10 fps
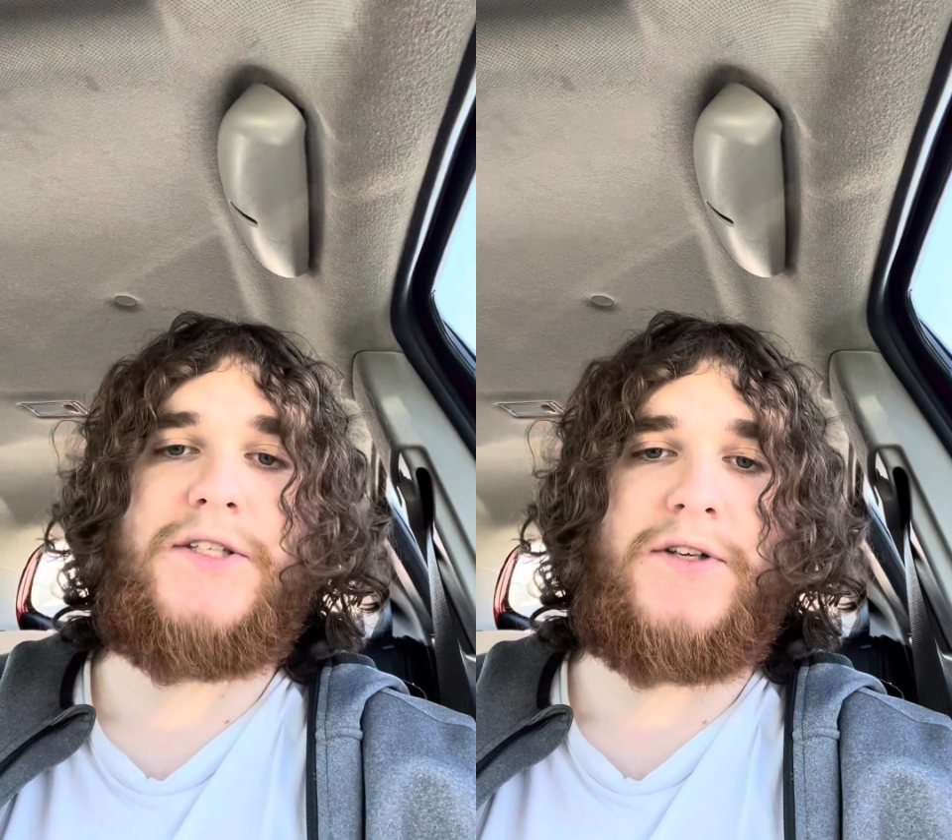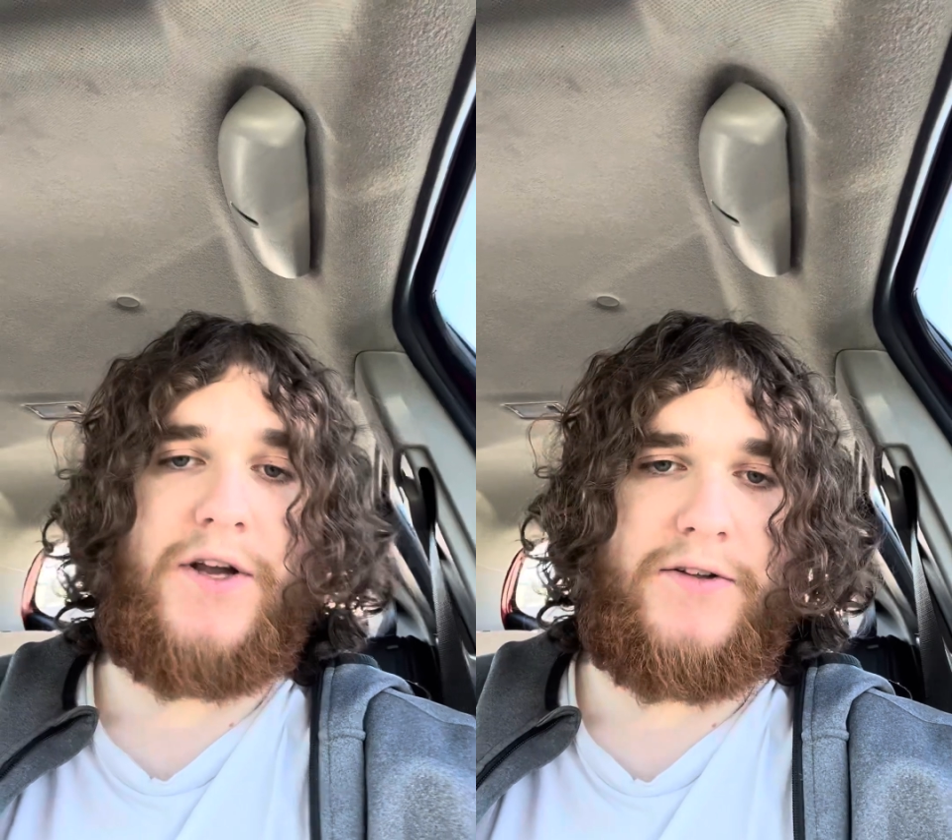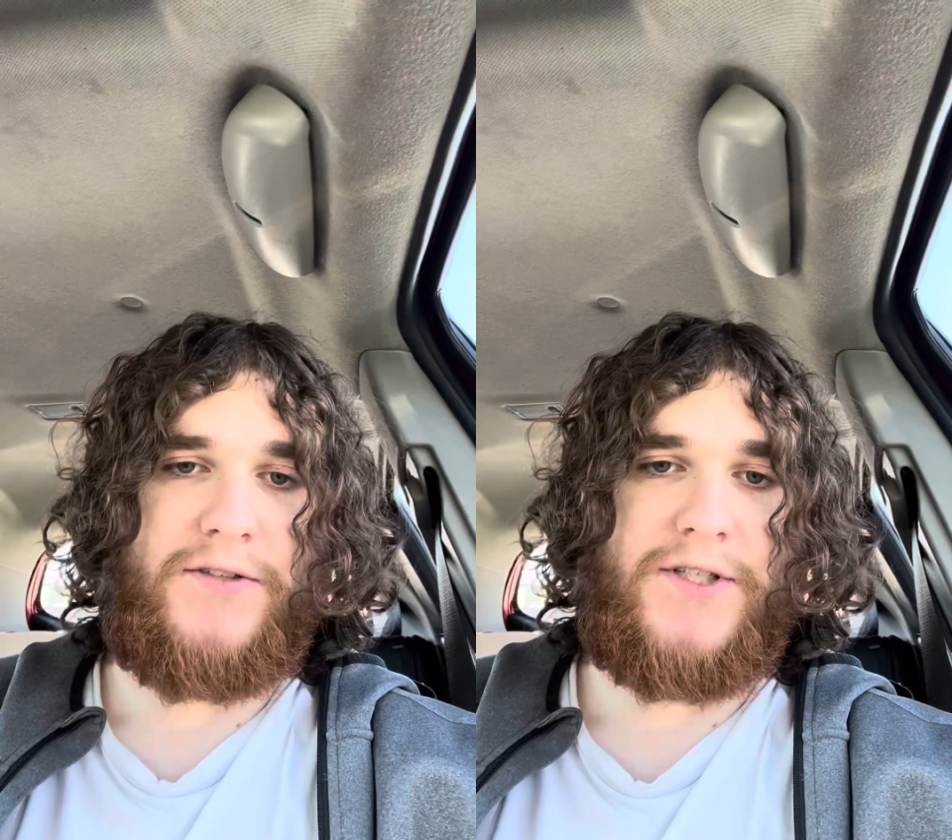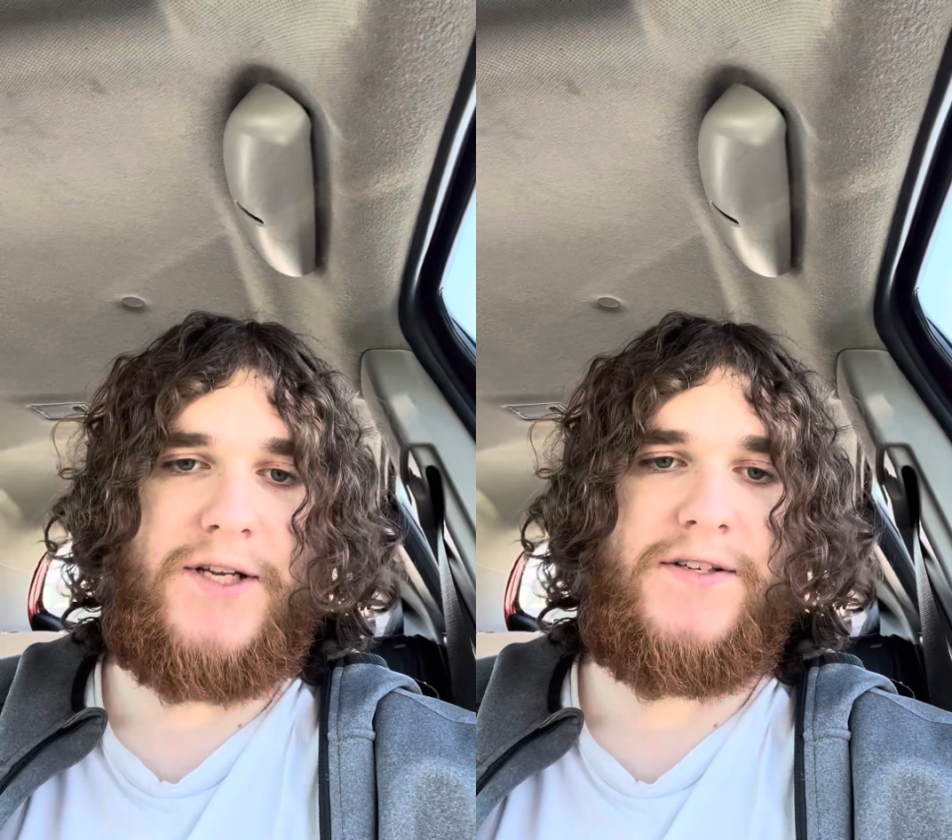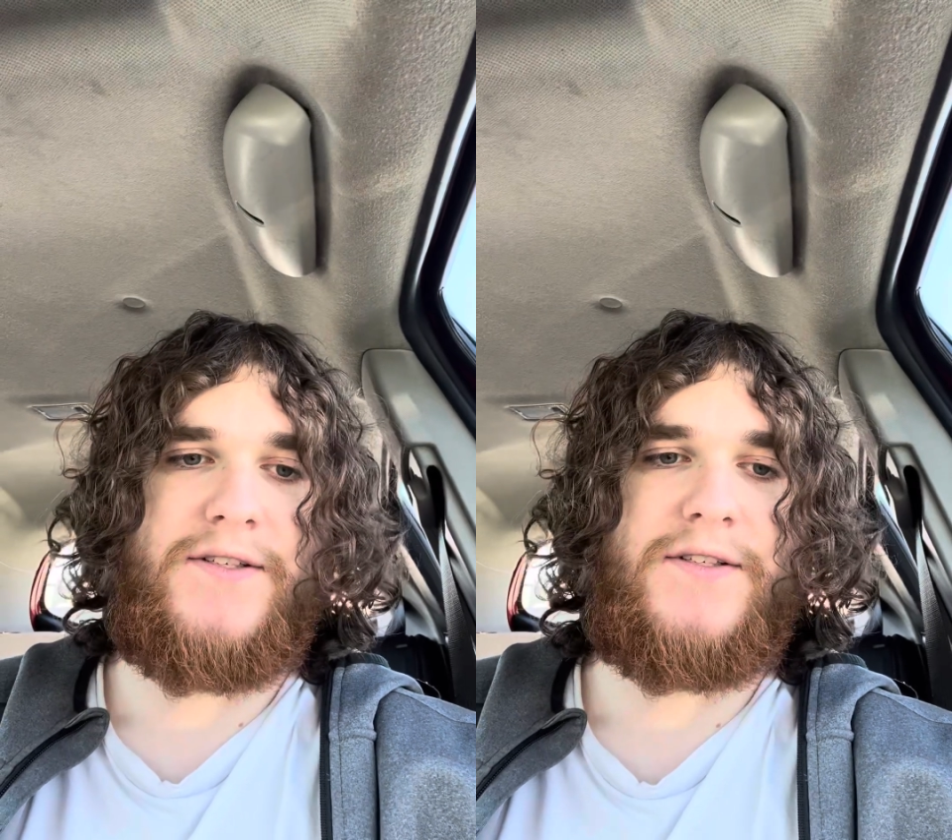or color
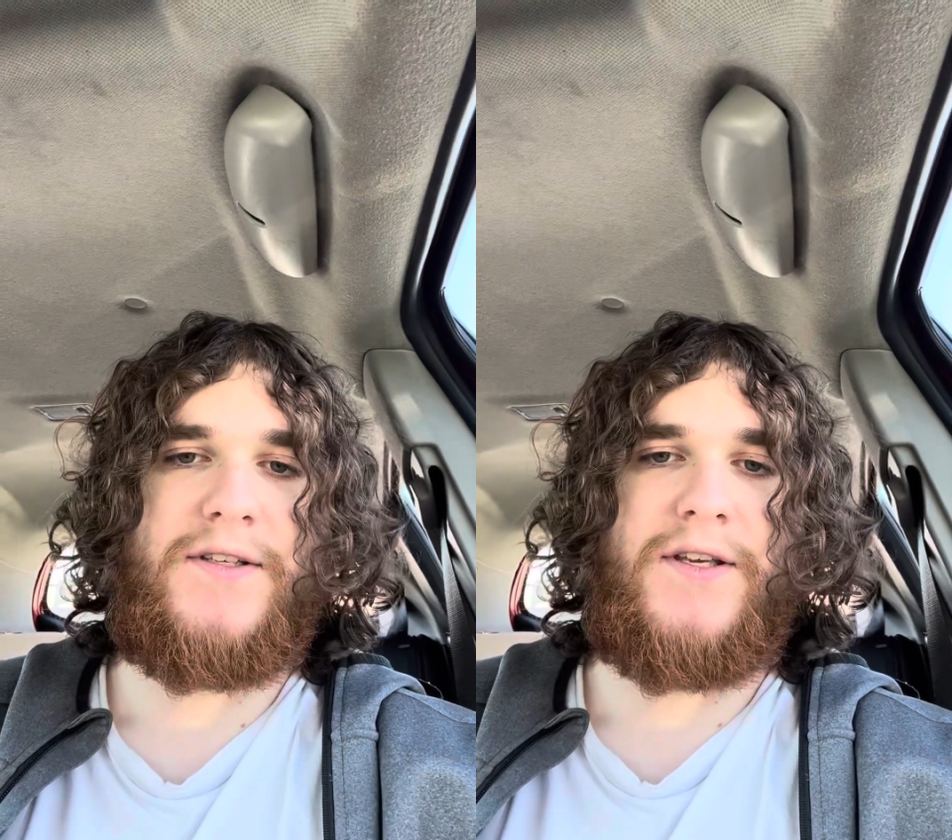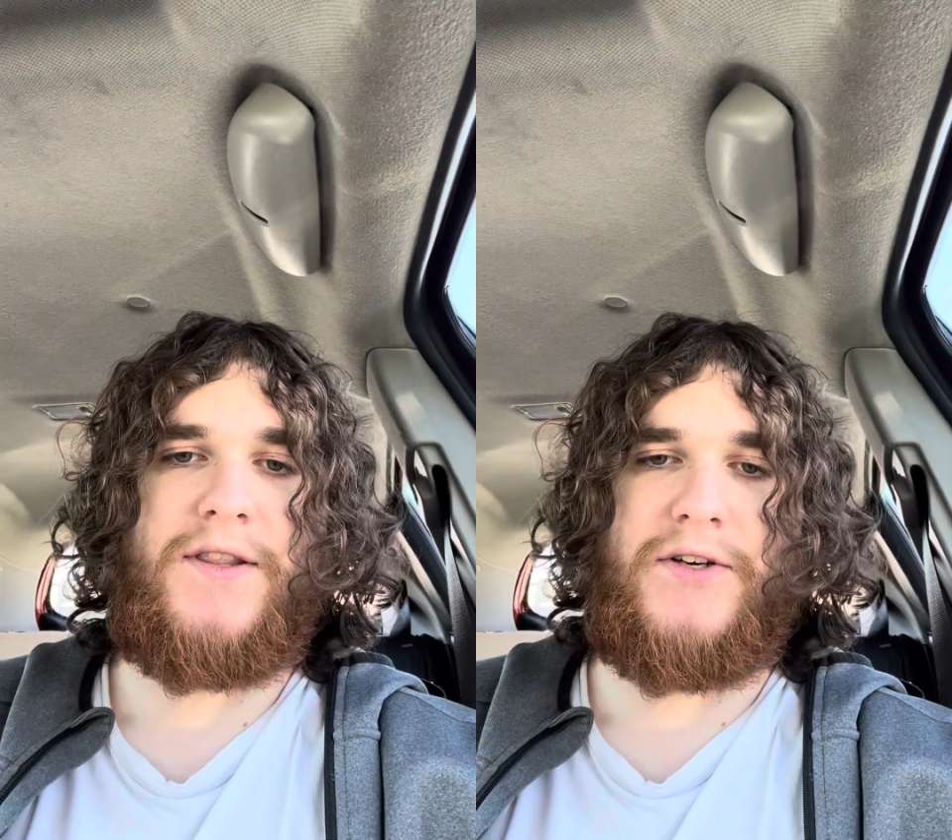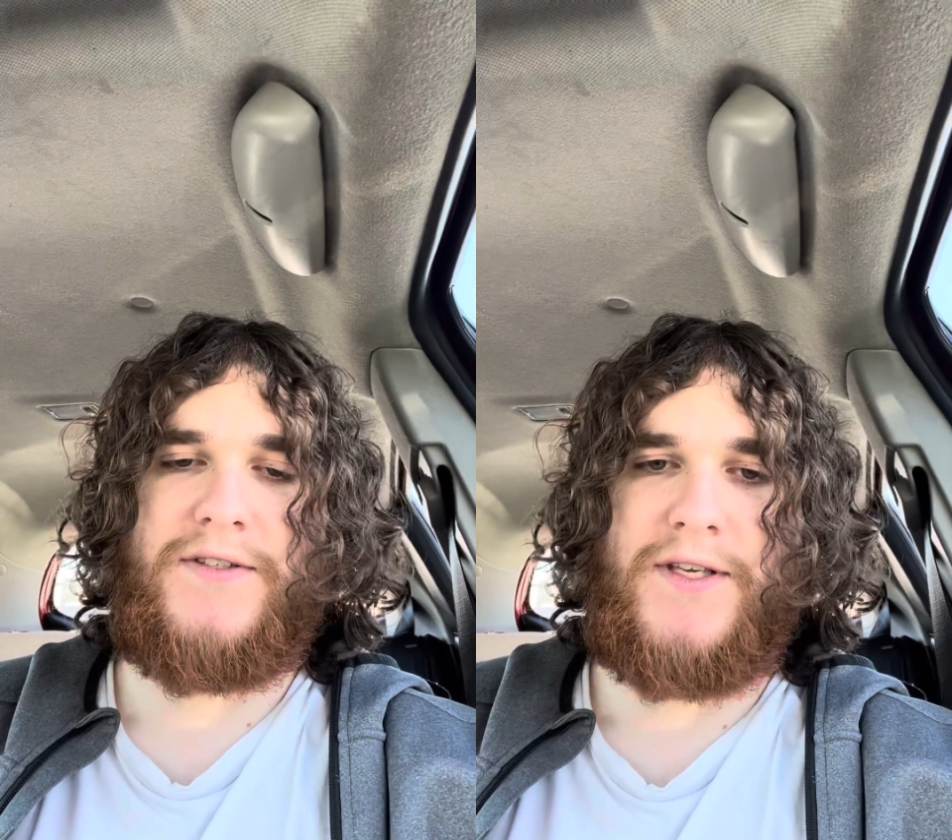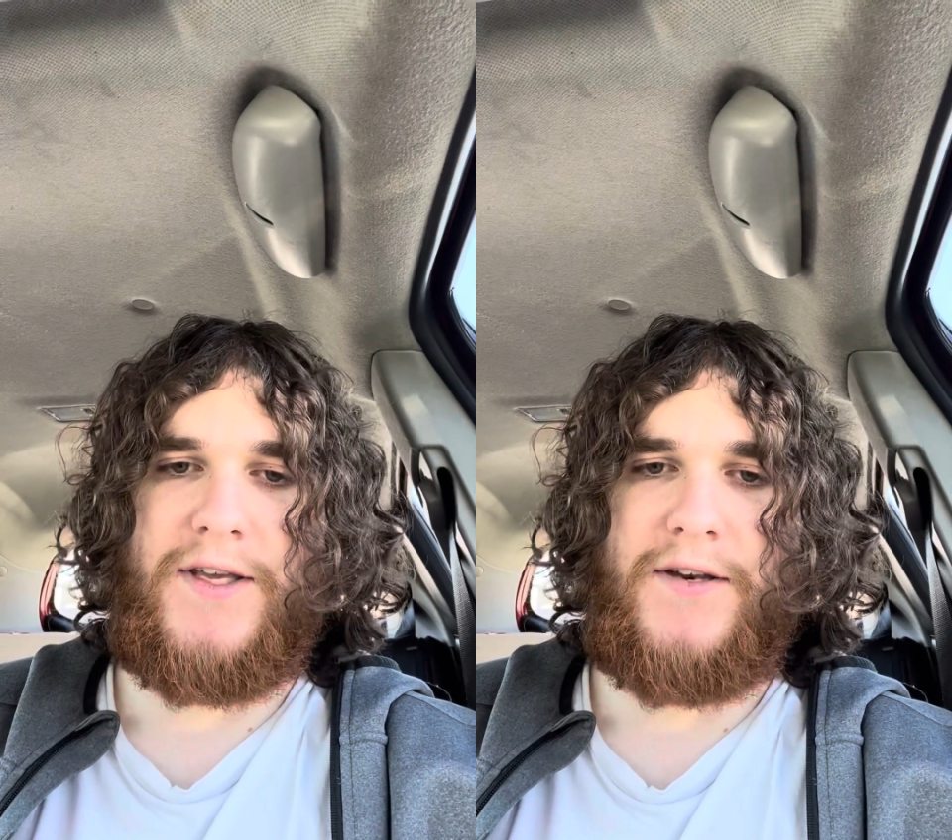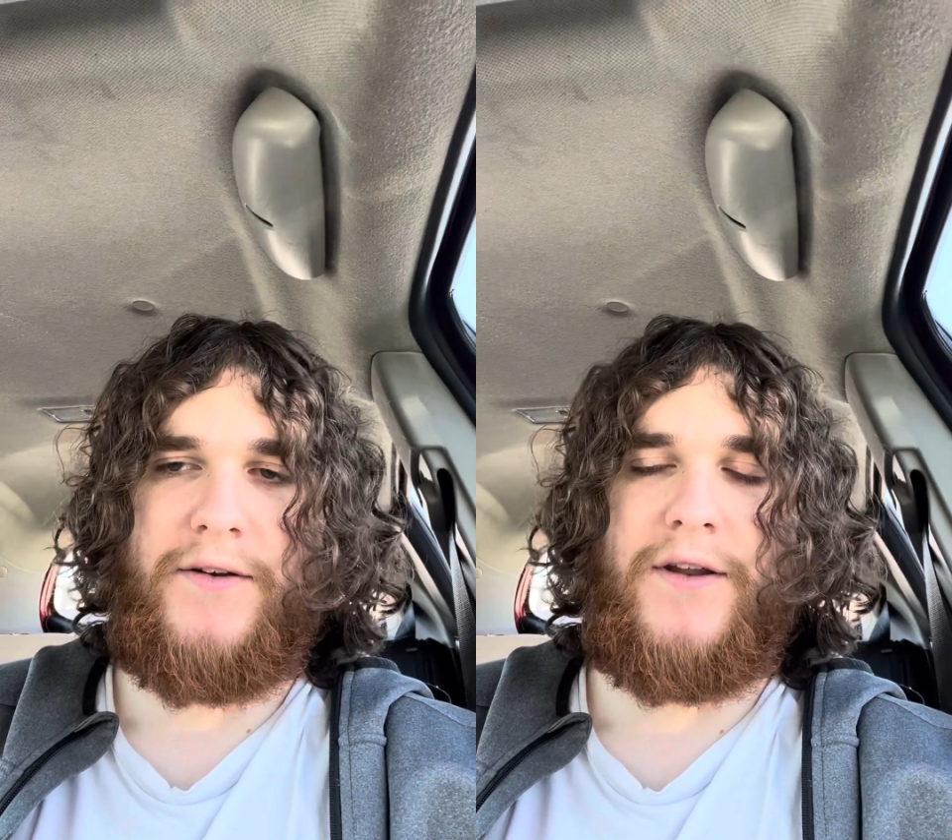changes in their
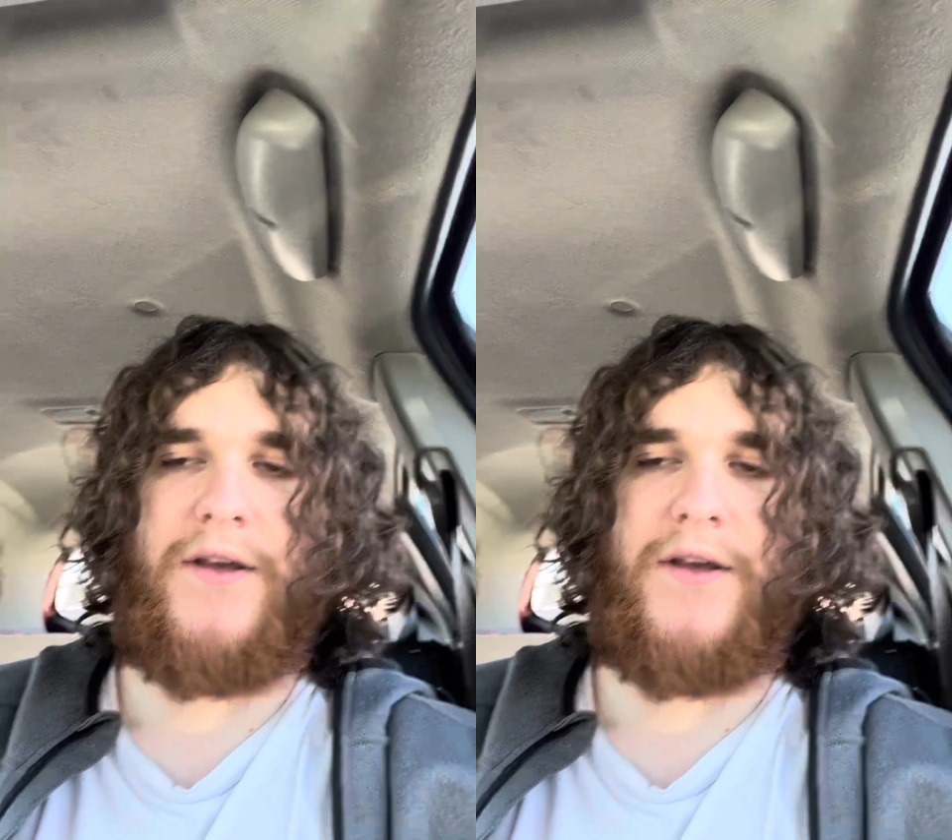skin